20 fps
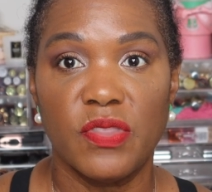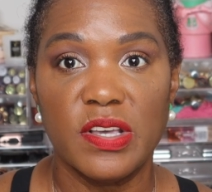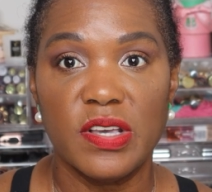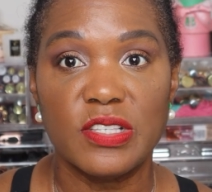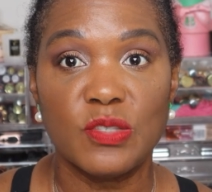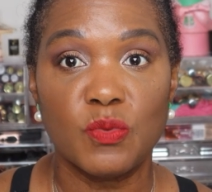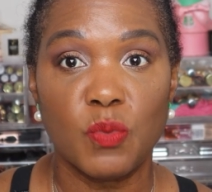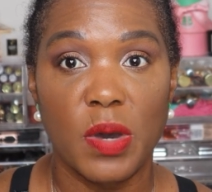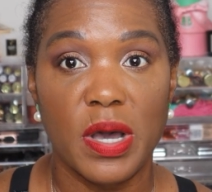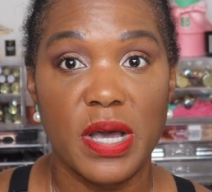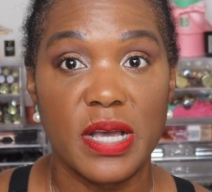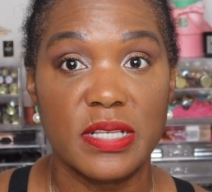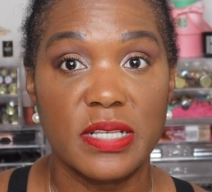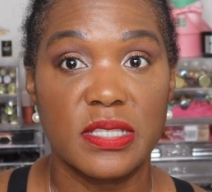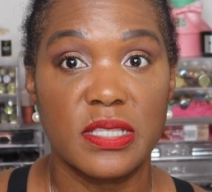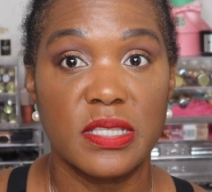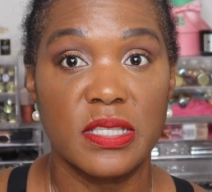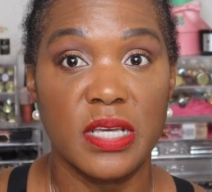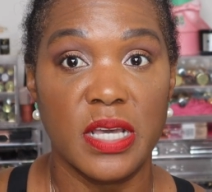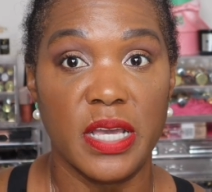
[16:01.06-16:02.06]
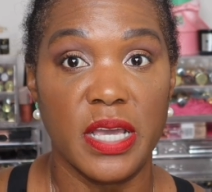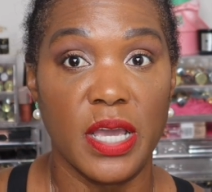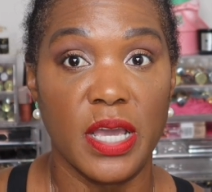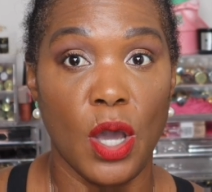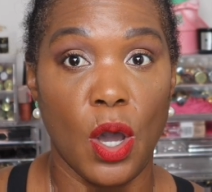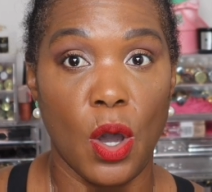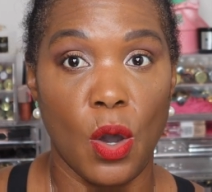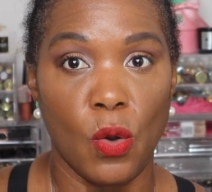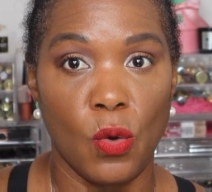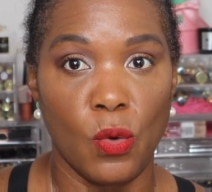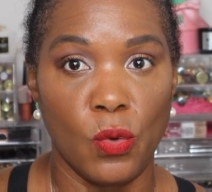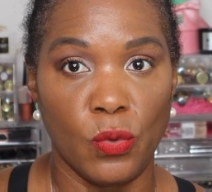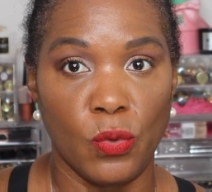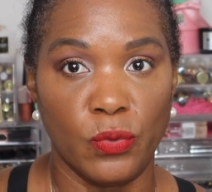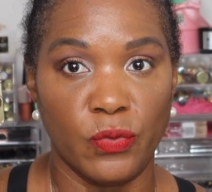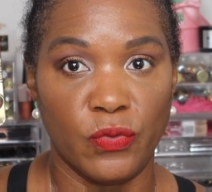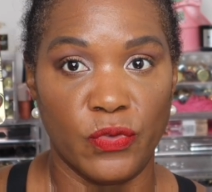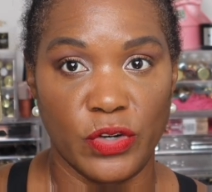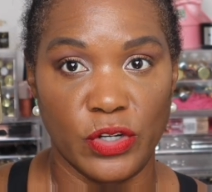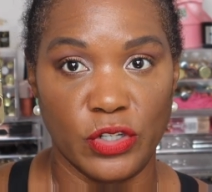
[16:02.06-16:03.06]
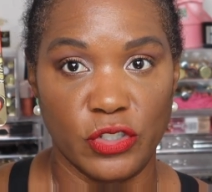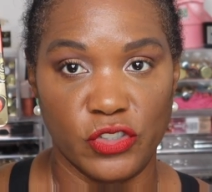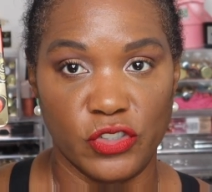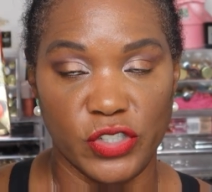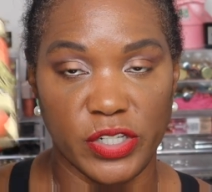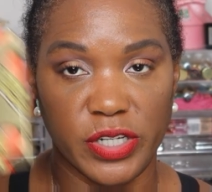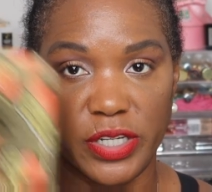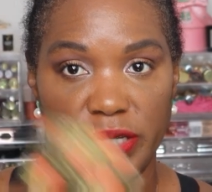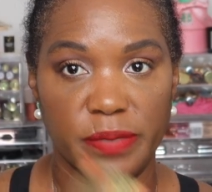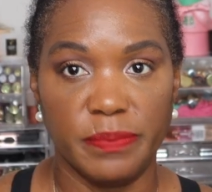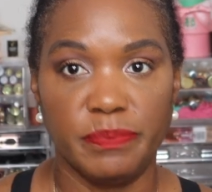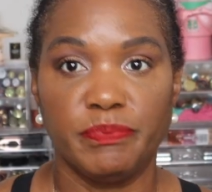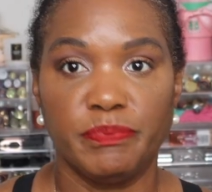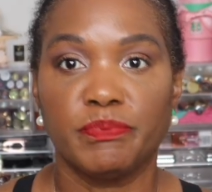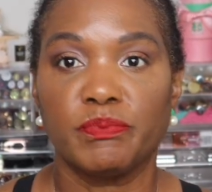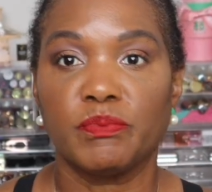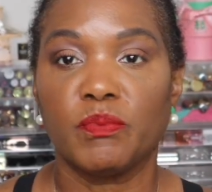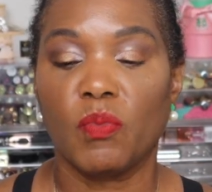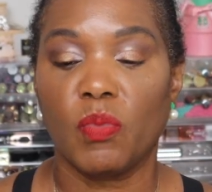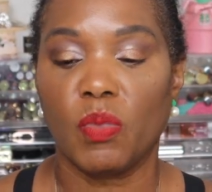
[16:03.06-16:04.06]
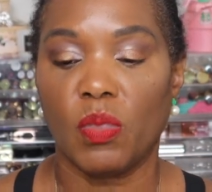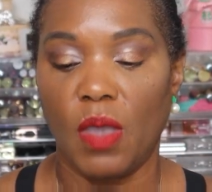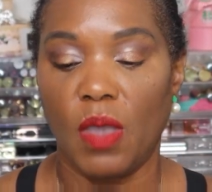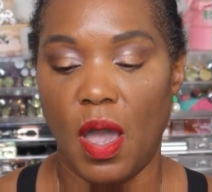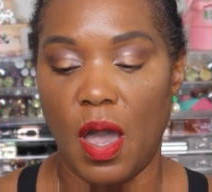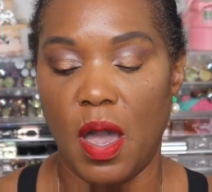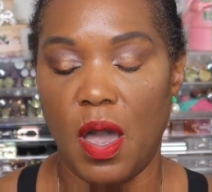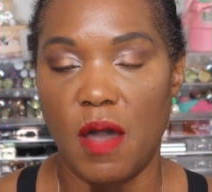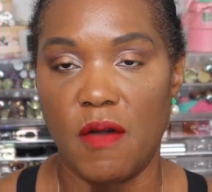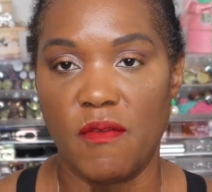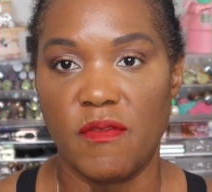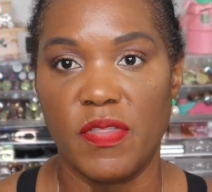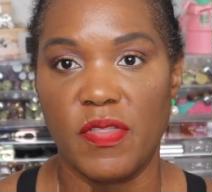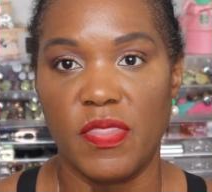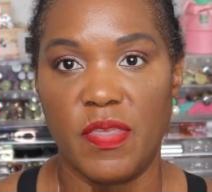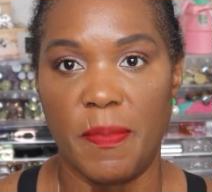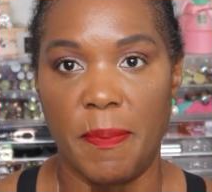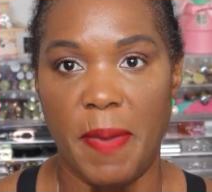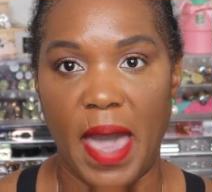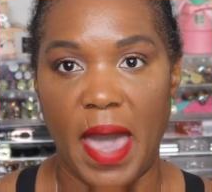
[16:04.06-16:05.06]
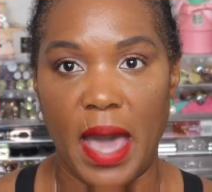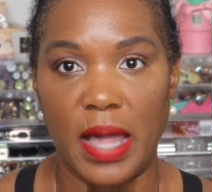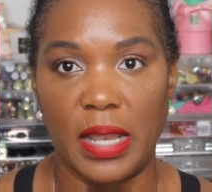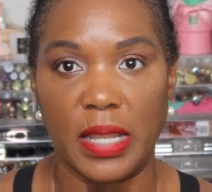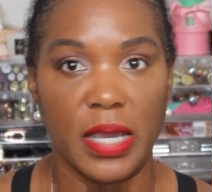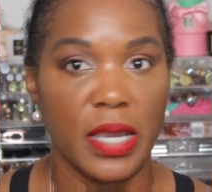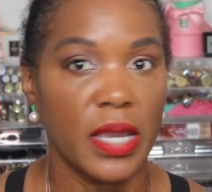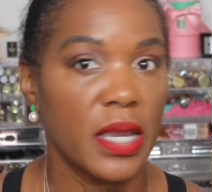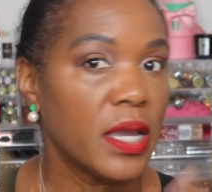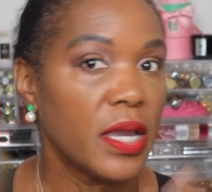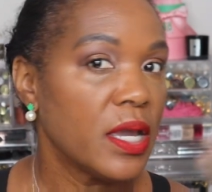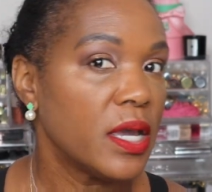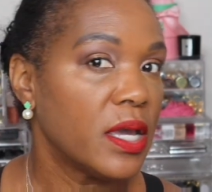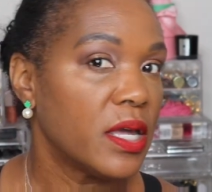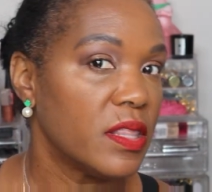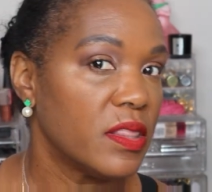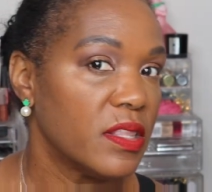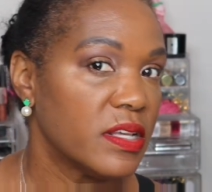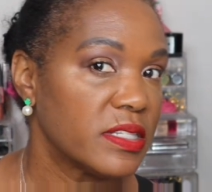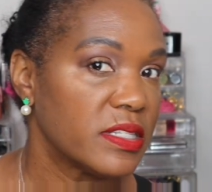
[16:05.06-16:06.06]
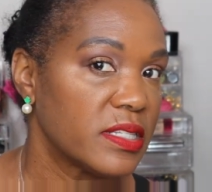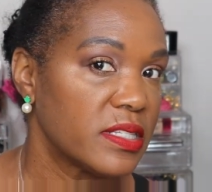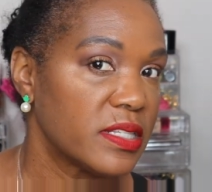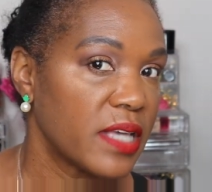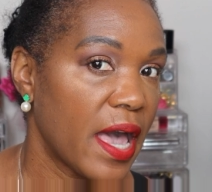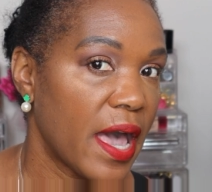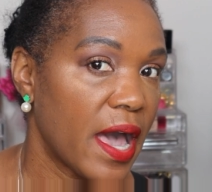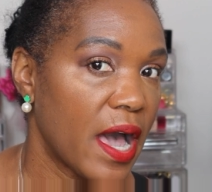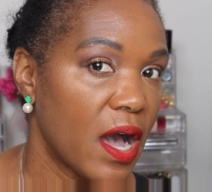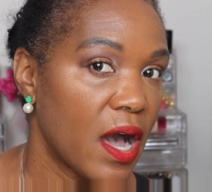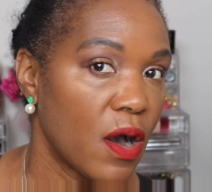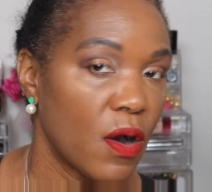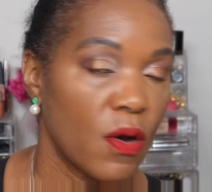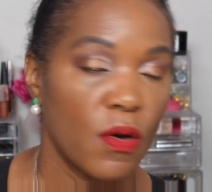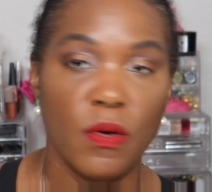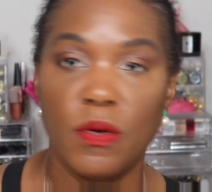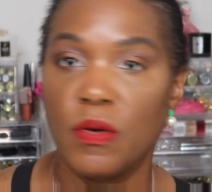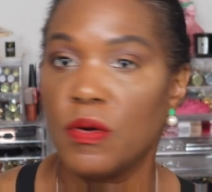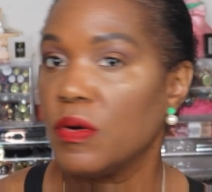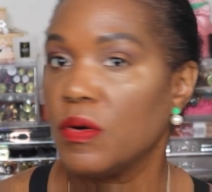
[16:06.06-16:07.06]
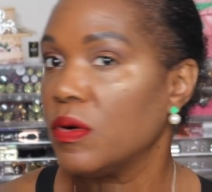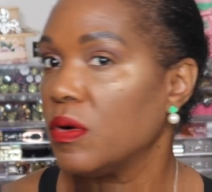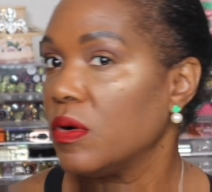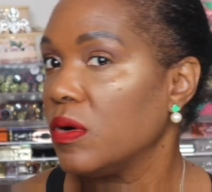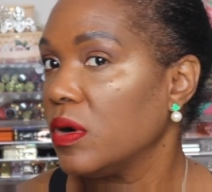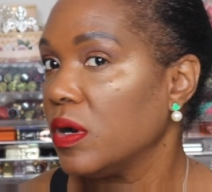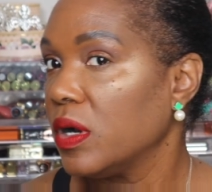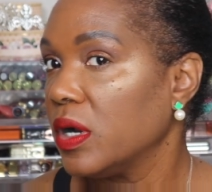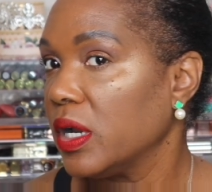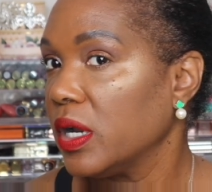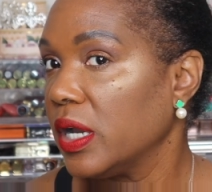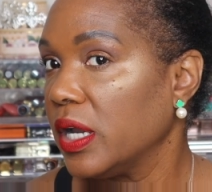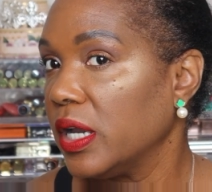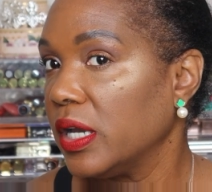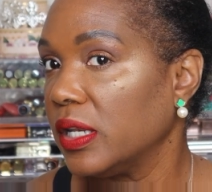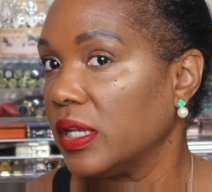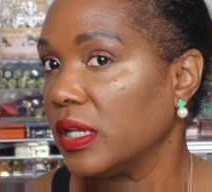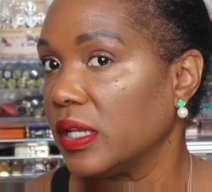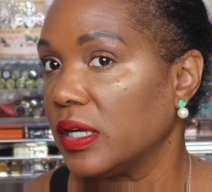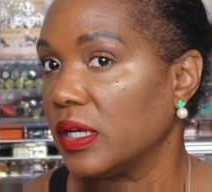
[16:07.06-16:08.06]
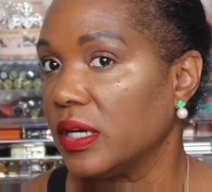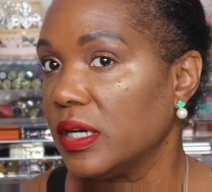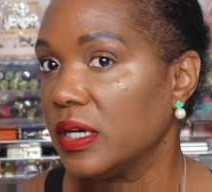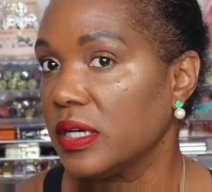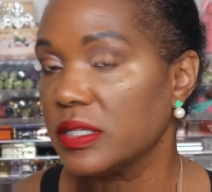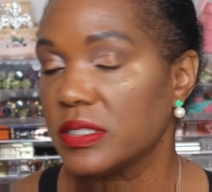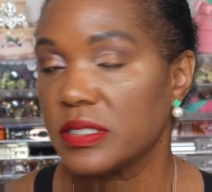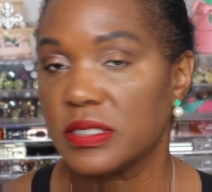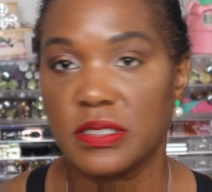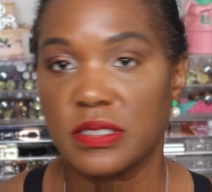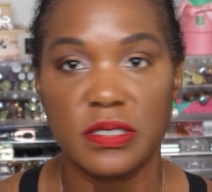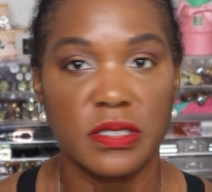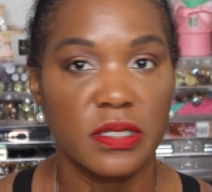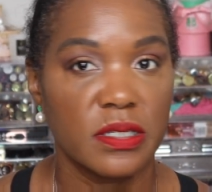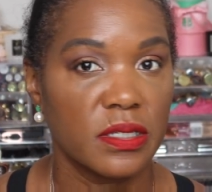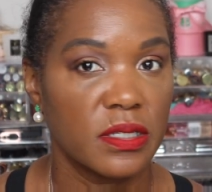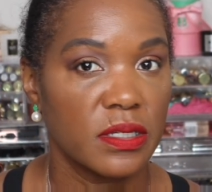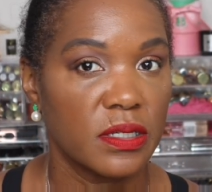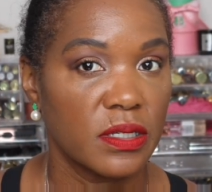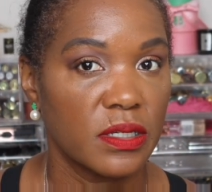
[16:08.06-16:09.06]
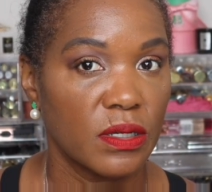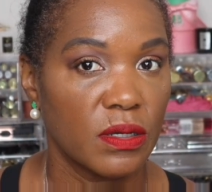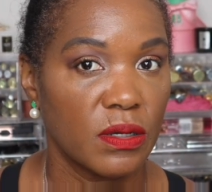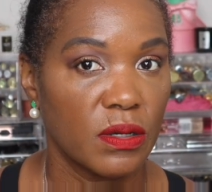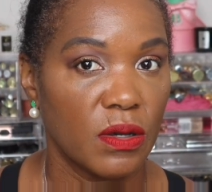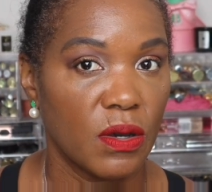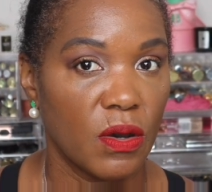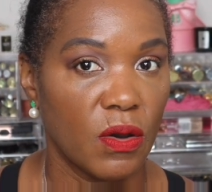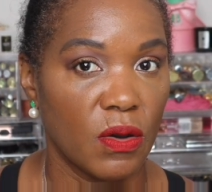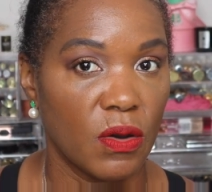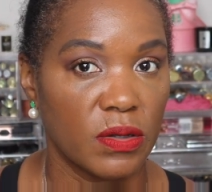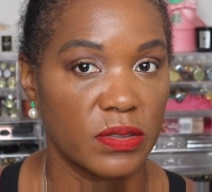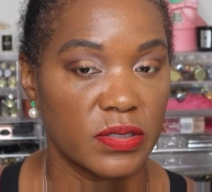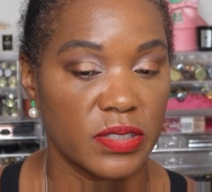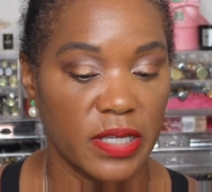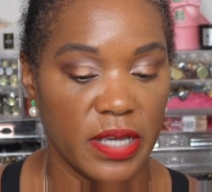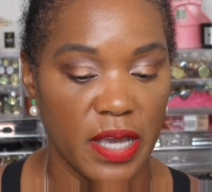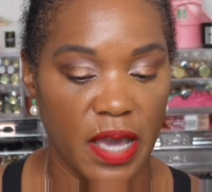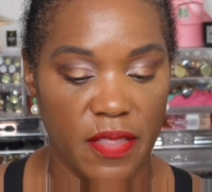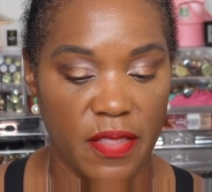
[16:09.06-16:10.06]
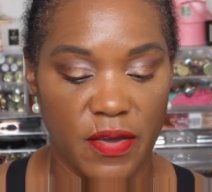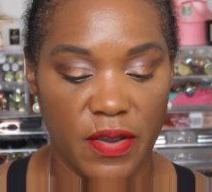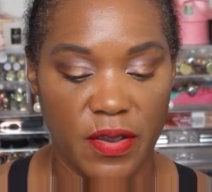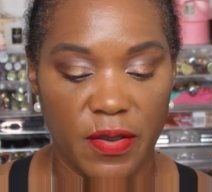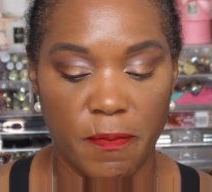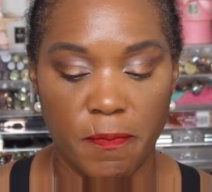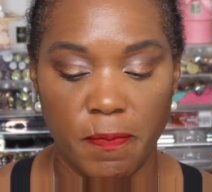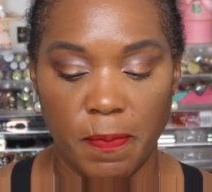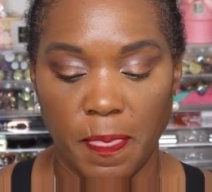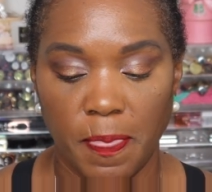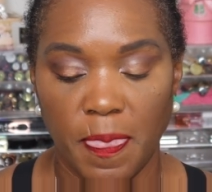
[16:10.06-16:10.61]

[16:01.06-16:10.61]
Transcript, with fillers: this was the old version of the palette. And this is how it looks all together.